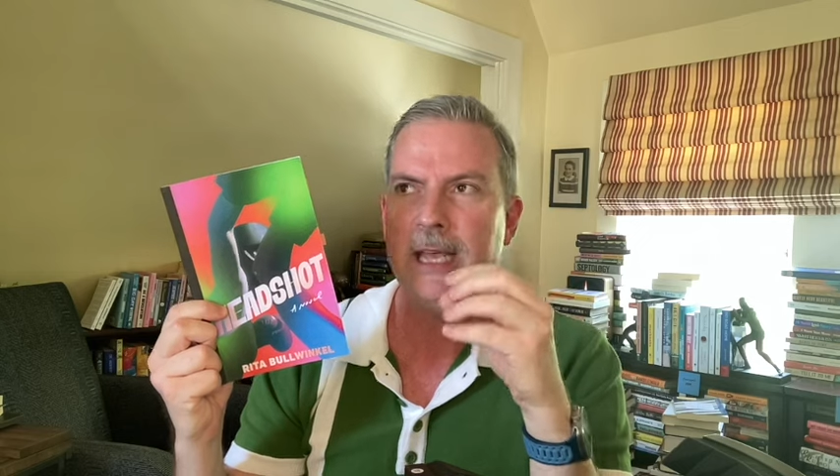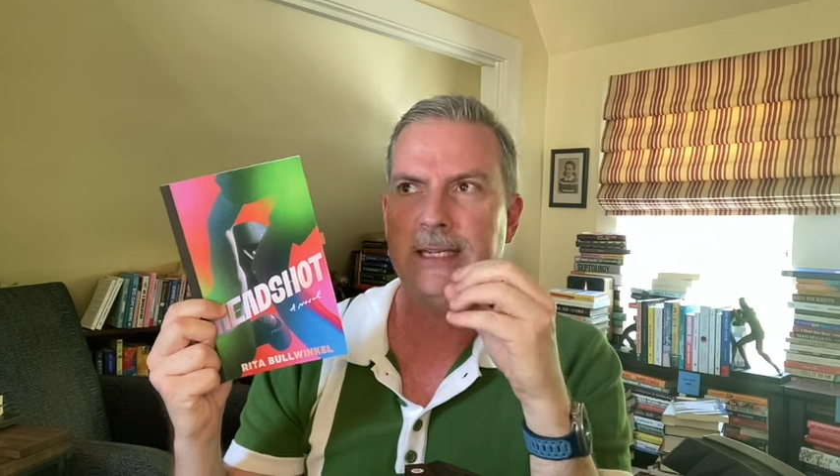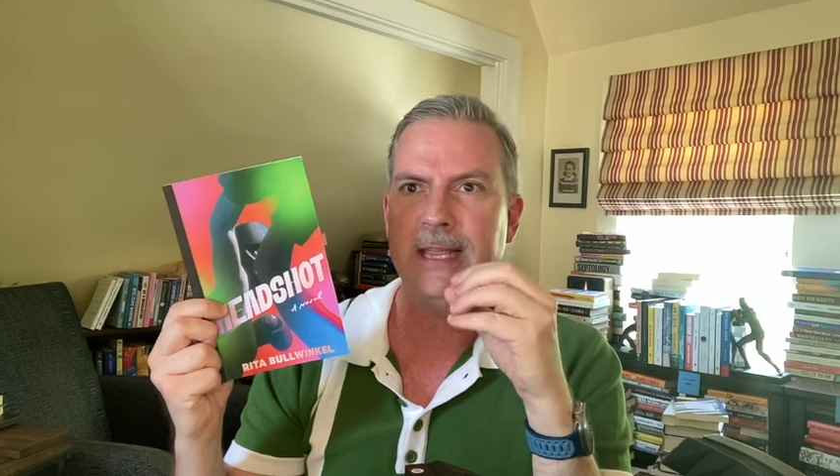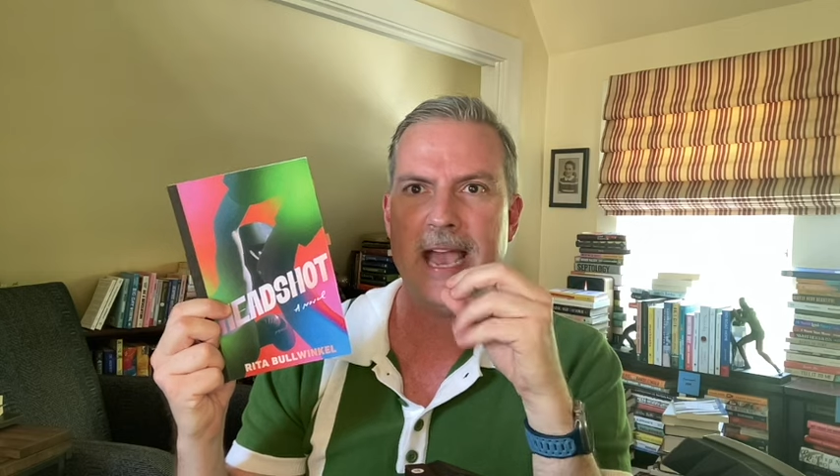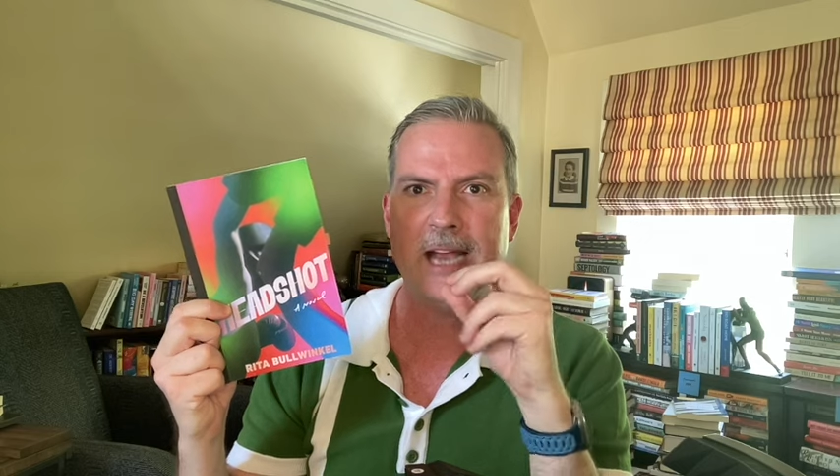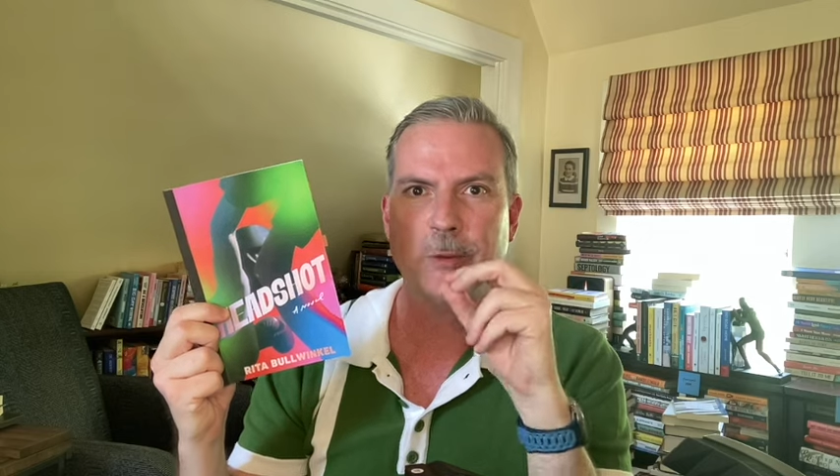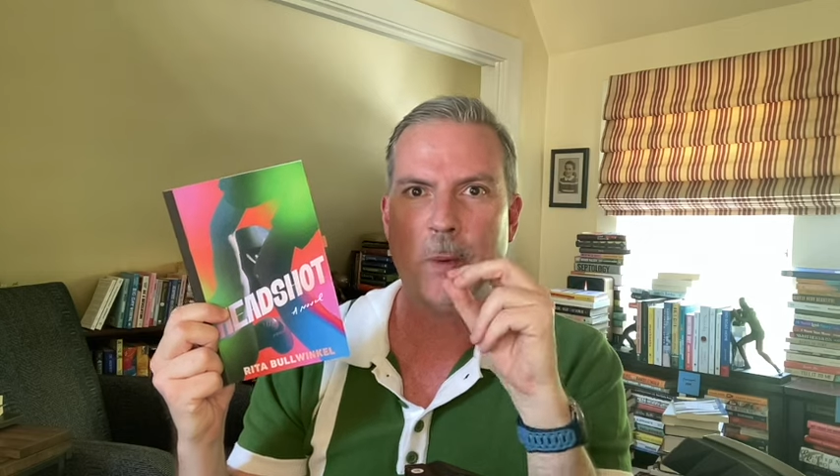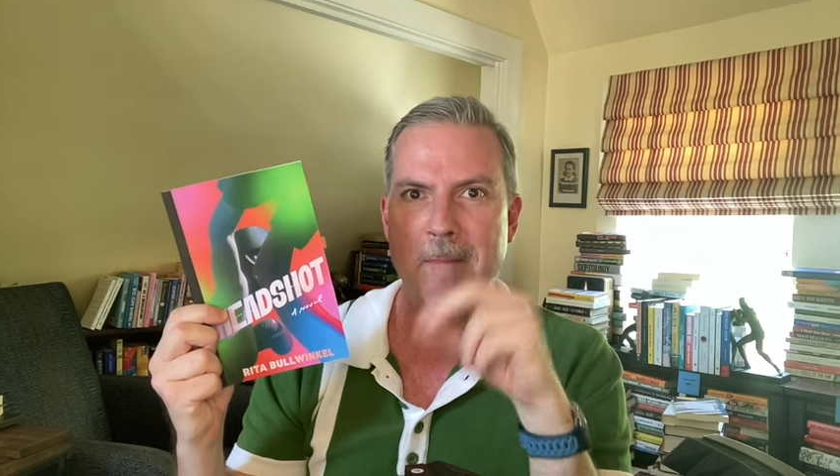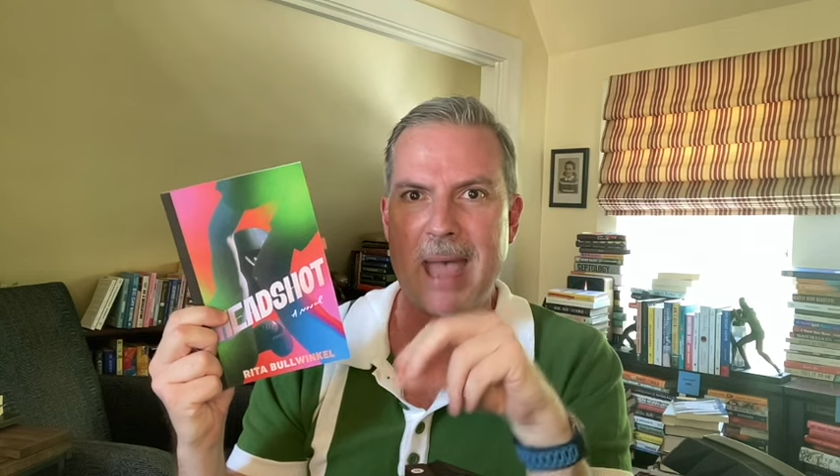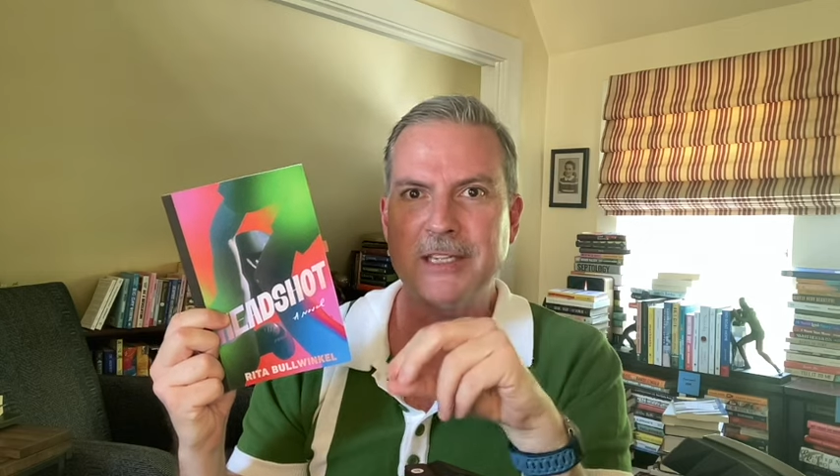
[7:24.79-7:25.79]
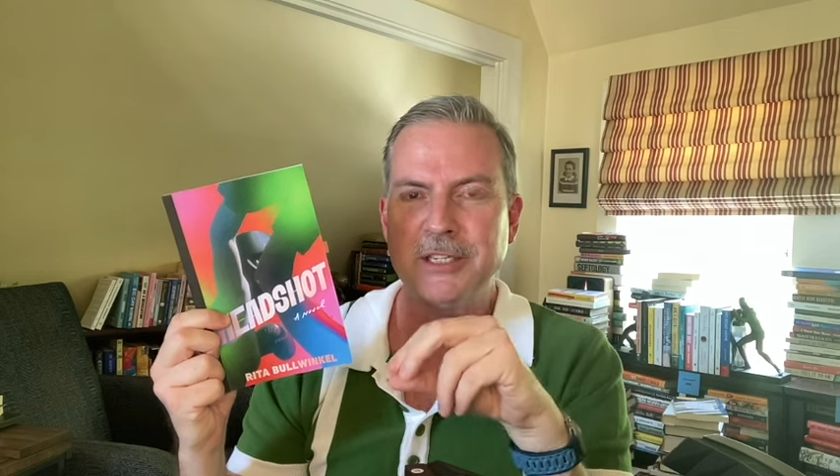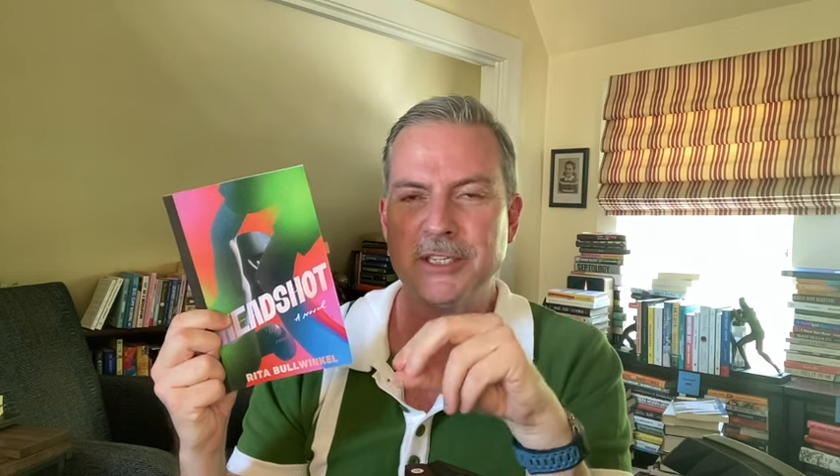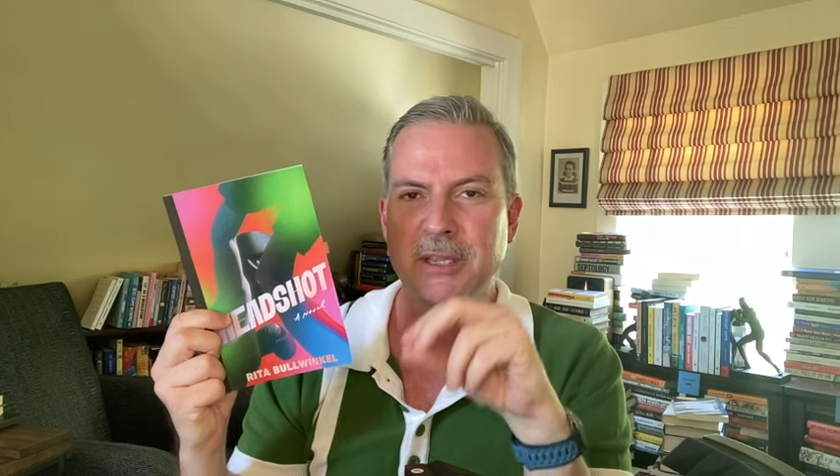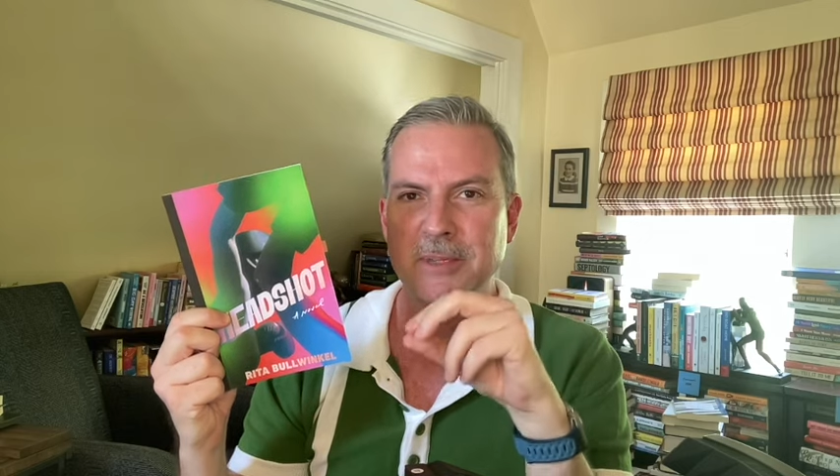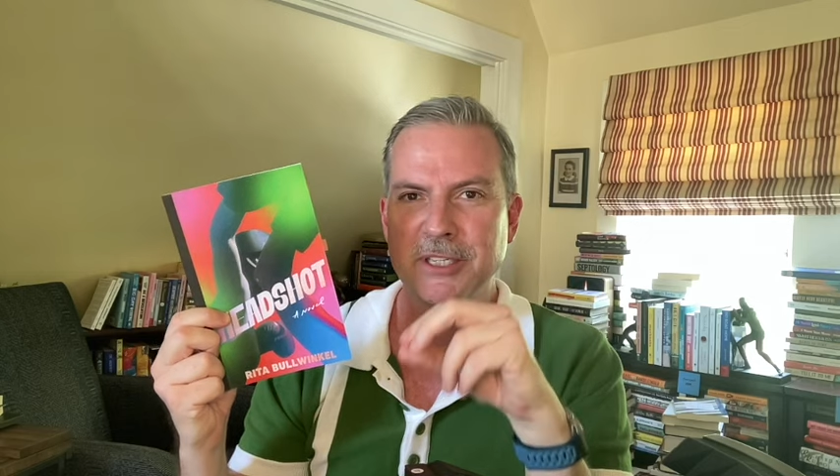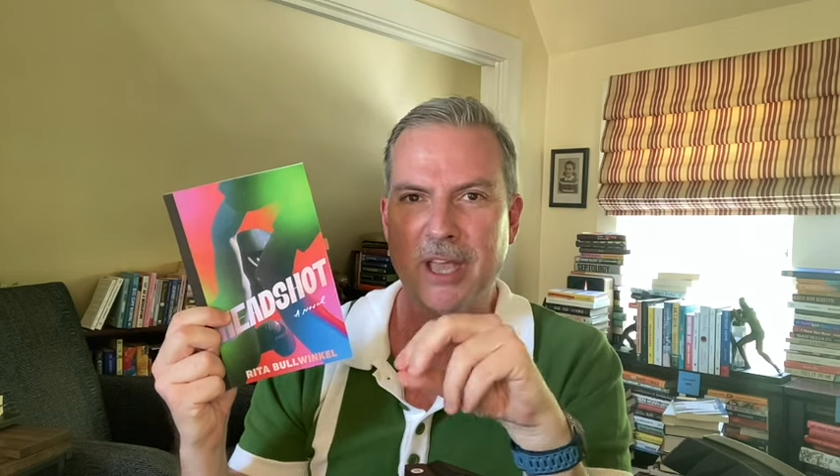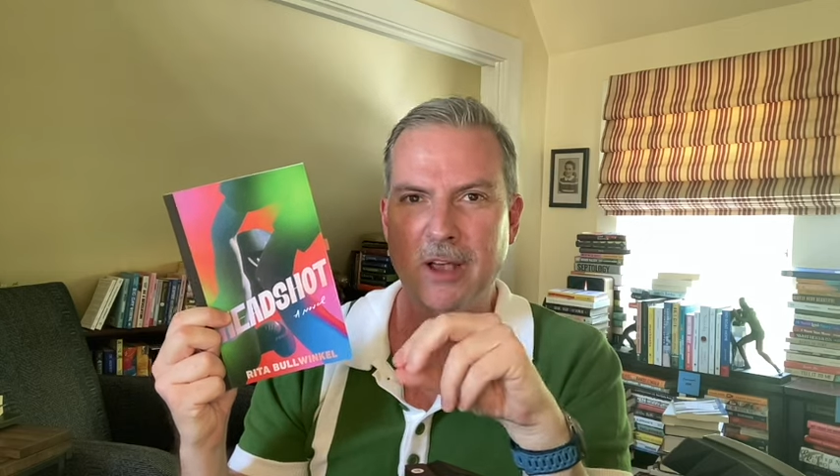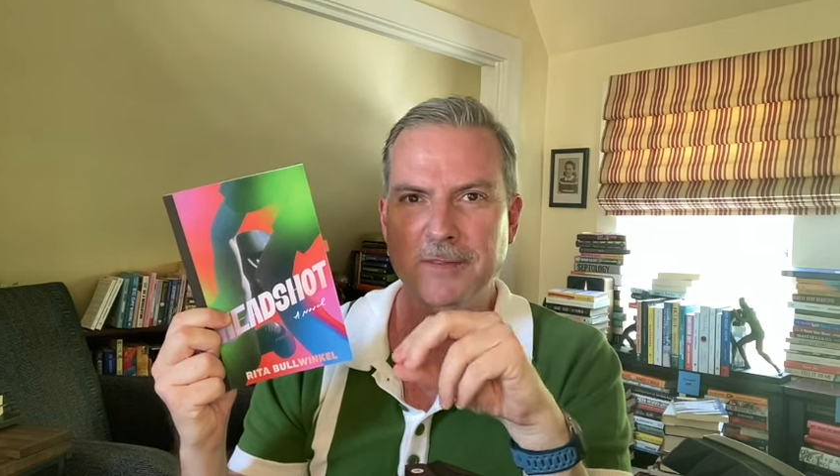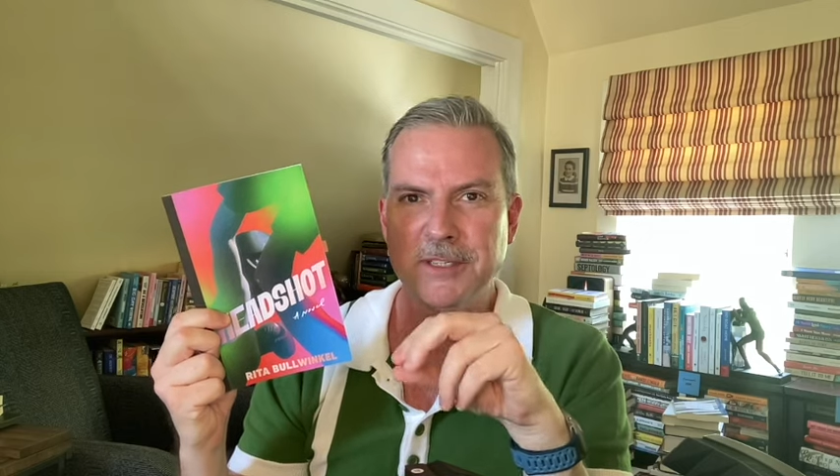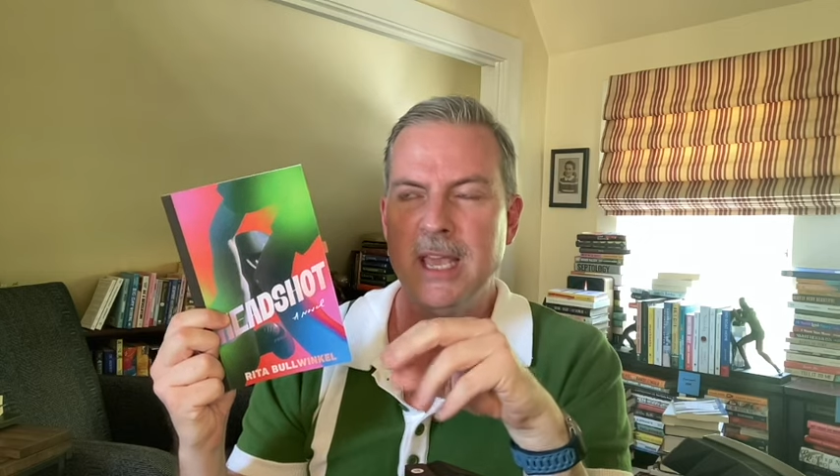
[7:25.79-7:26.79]
to the actual matches
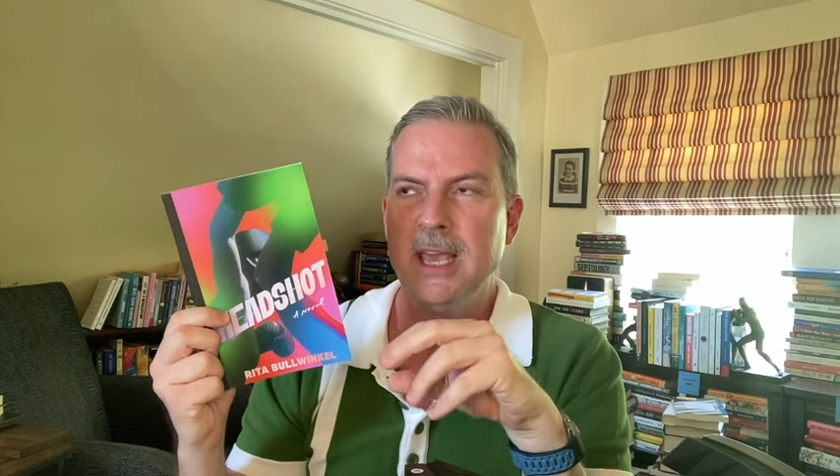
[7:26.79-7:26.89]
themselves